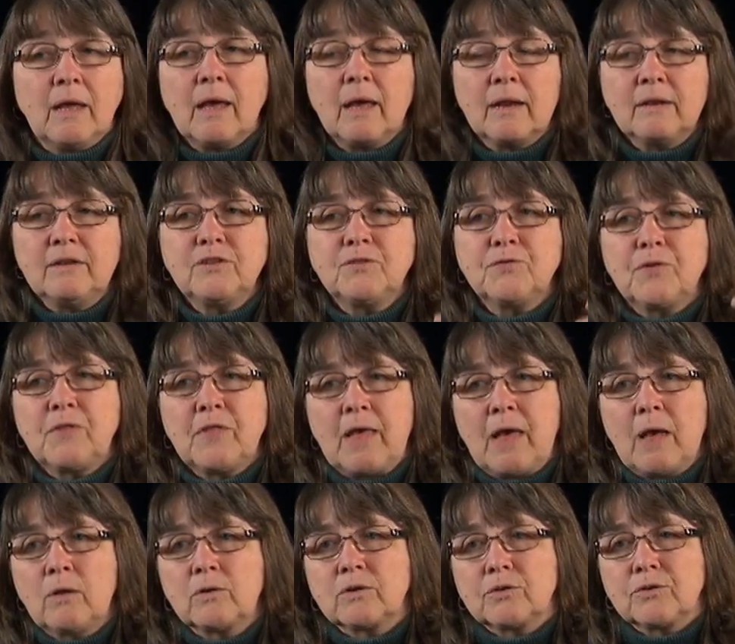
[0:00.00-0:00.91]
at least for the
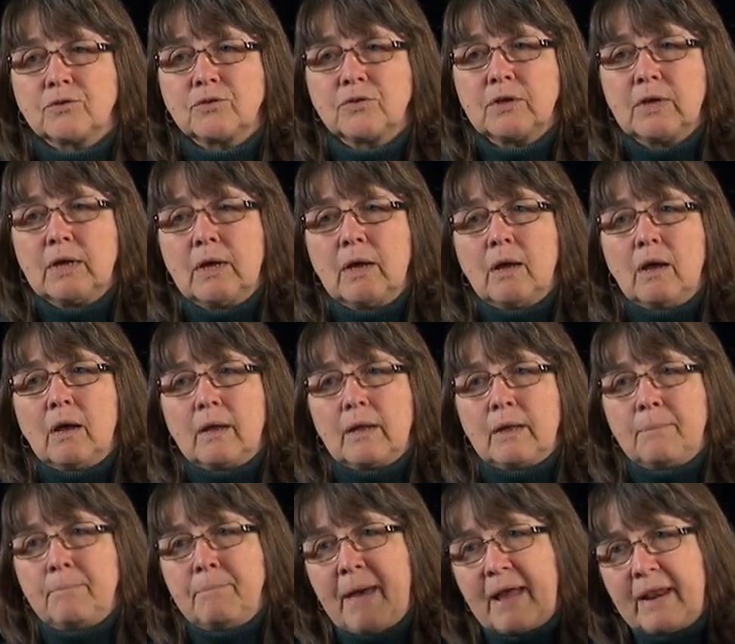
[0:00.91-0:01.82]
elders.
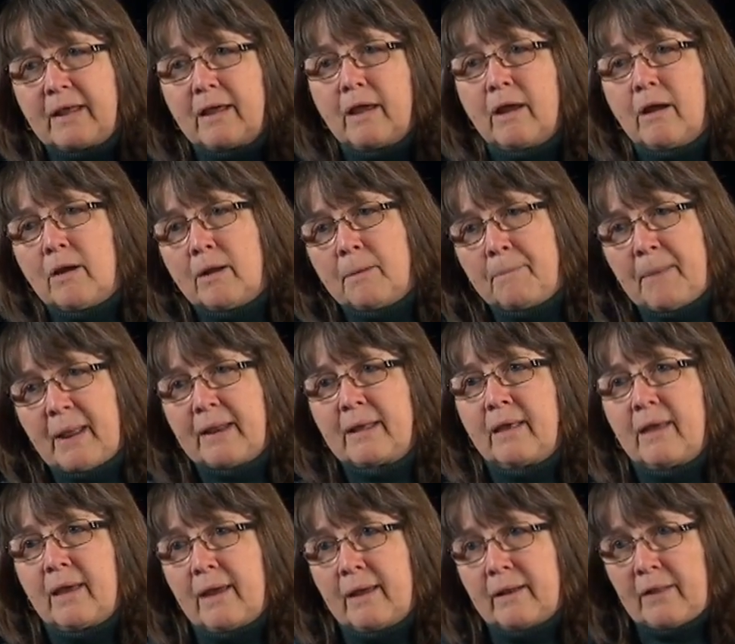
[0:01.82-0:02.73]
In Medicare and
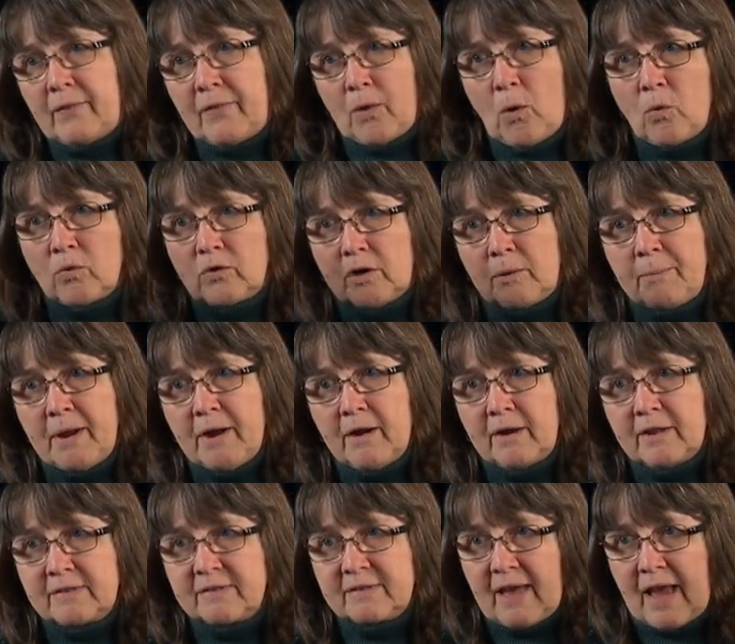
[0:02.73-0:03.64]
Medicaid and the Older
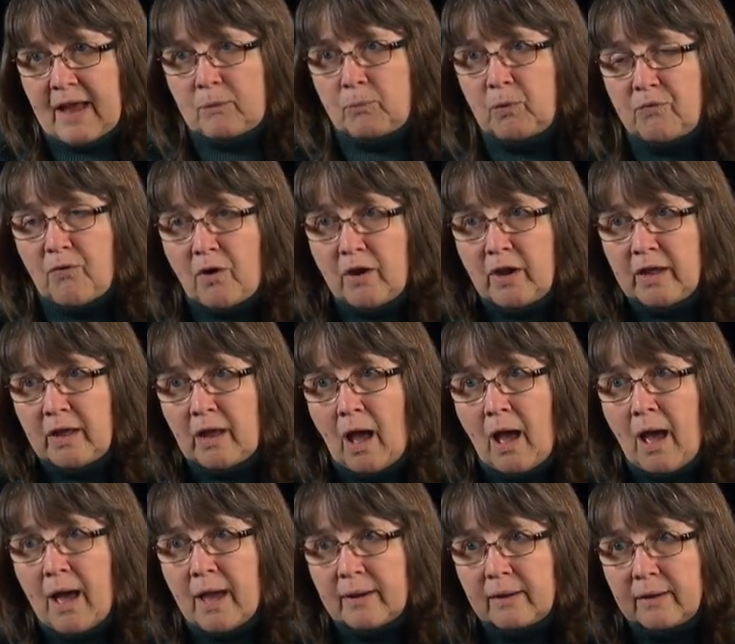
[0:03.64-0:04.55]
Americans Act, we've already
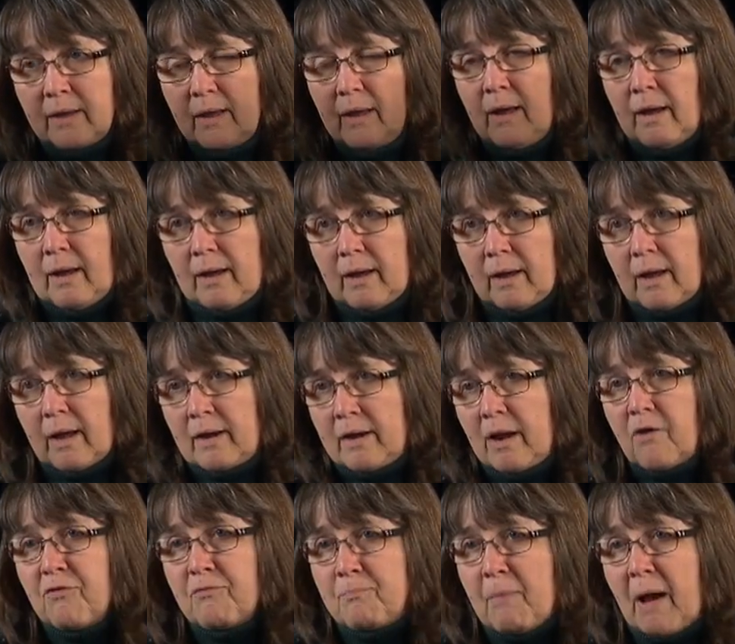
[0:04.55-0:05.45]
got
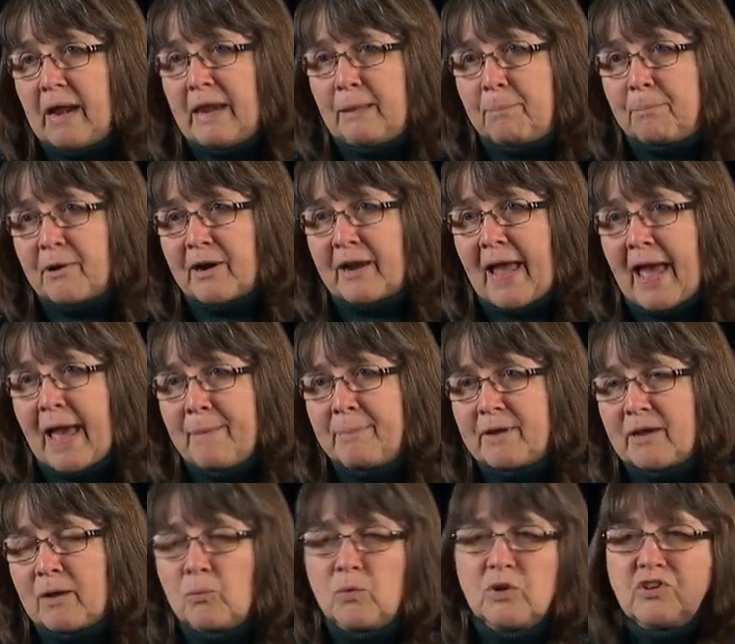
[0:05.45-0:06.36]
enough money per
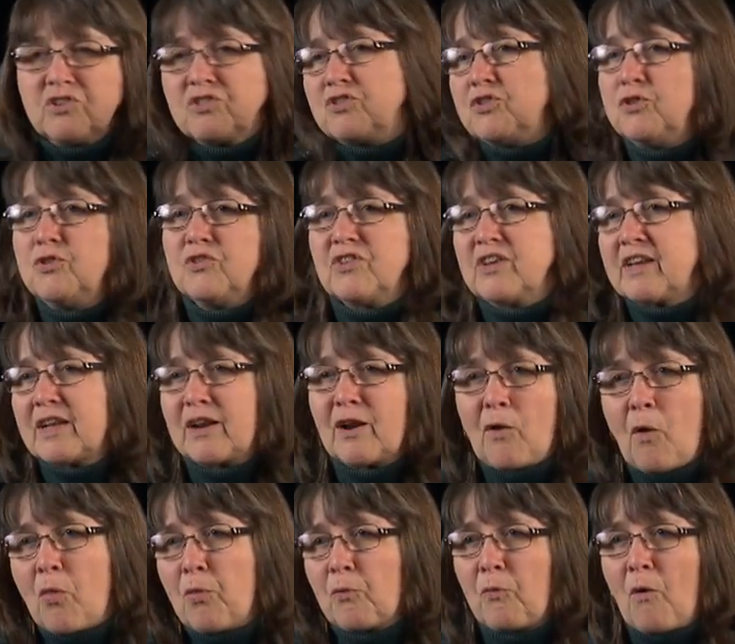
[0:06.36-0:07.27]
capita. We're just using it in
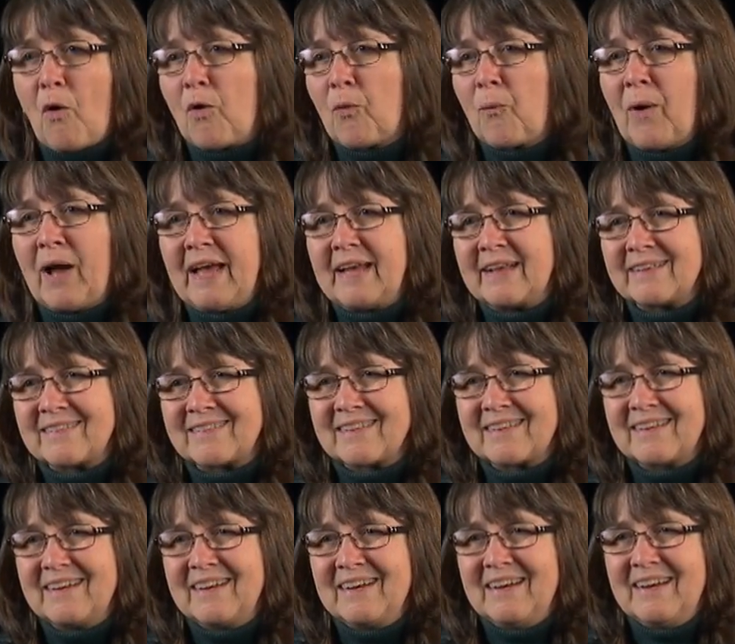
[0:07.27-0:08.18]
all the wrong ways.
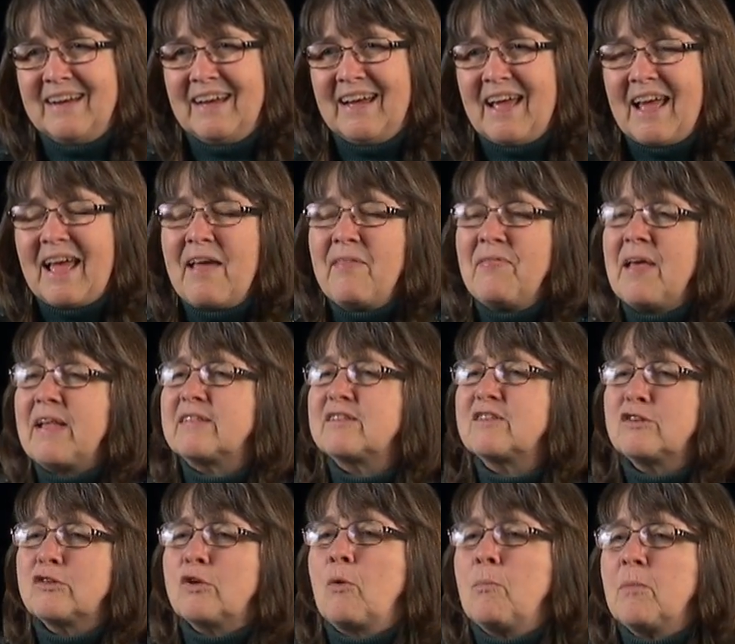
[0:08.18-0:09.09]
And that's
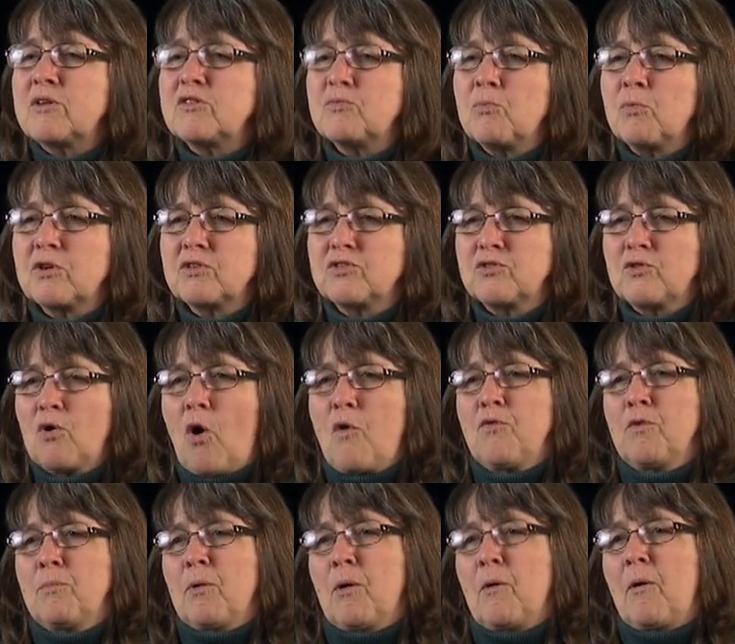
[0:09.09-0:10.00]
so much more
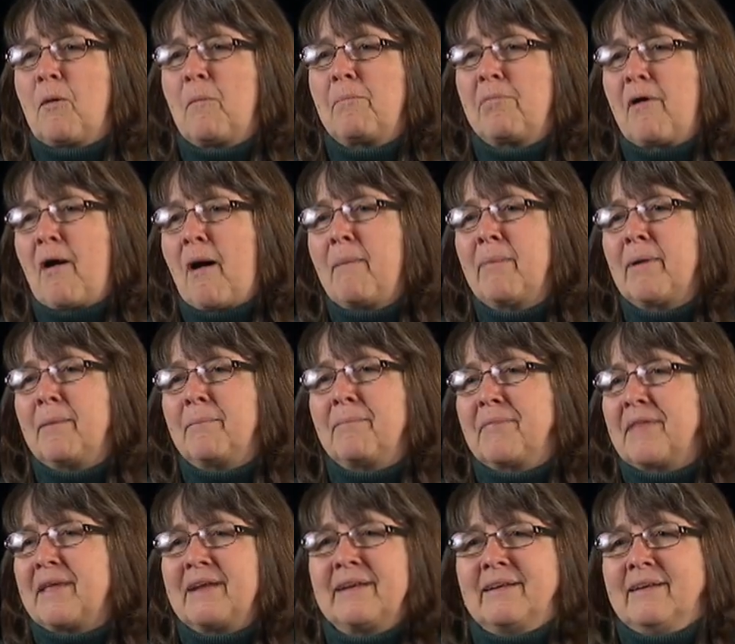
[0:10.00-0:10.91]
solvable
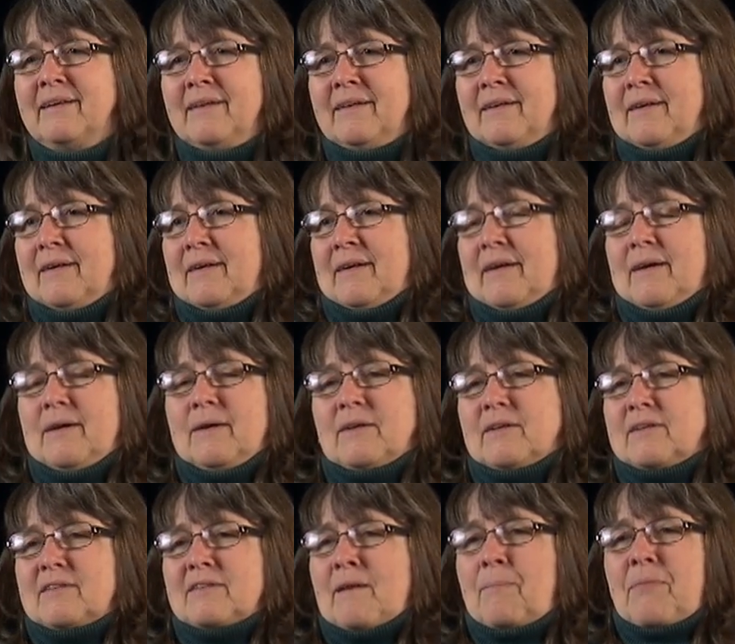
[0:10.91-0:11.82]
problem than
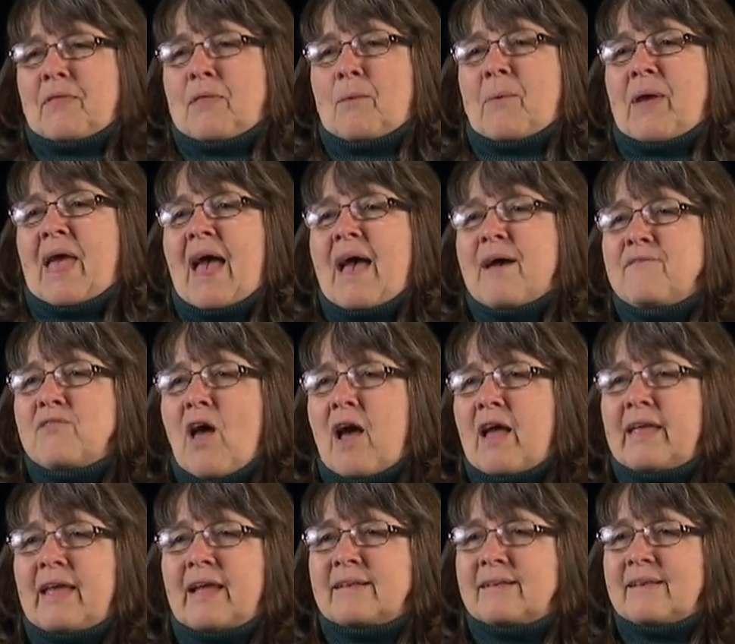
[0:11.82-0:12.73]
something that we have
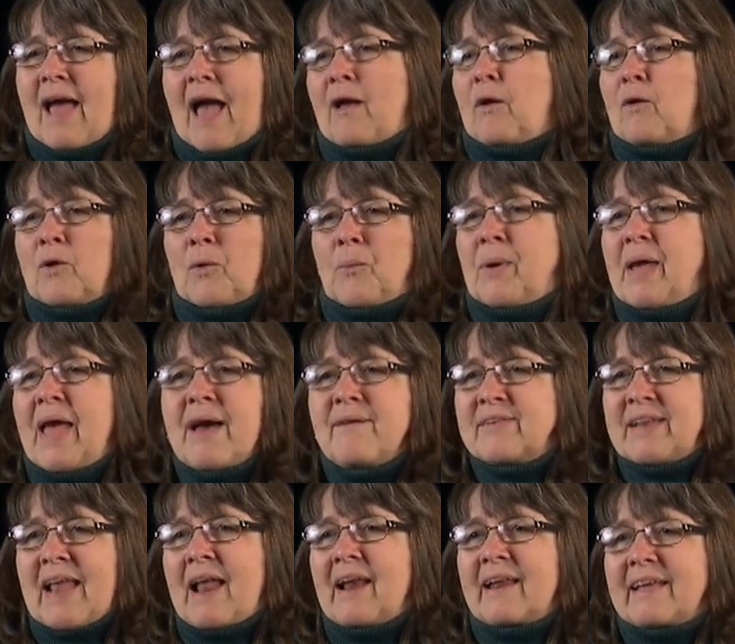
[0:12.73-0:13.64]
not yet tackled and we
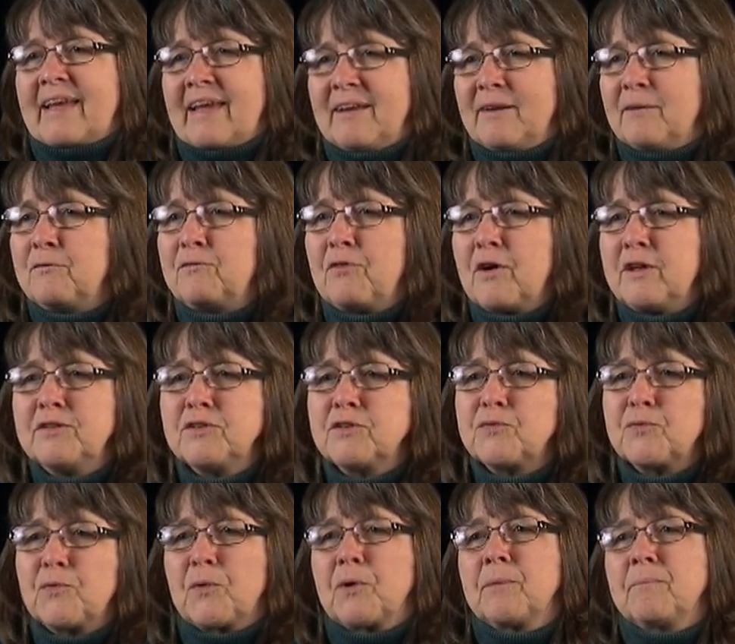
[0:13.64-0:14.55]
haven't allocated funds
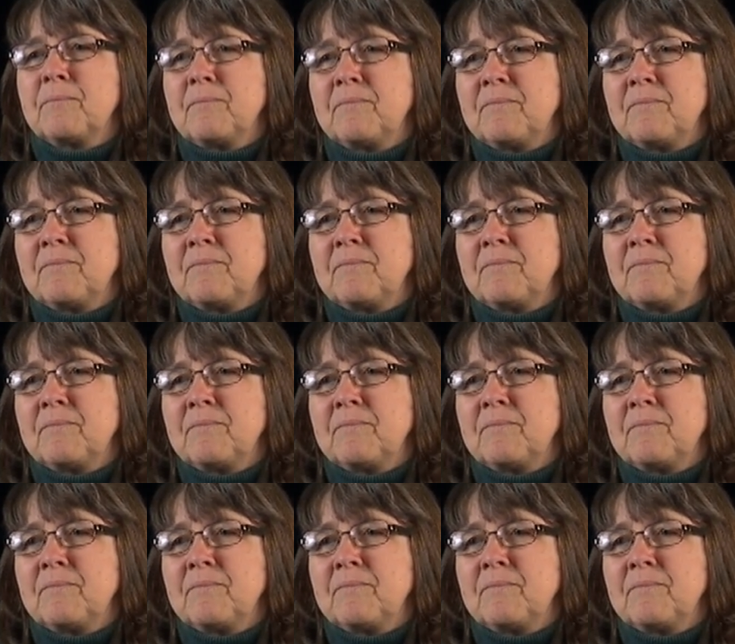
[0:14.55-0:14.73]
for.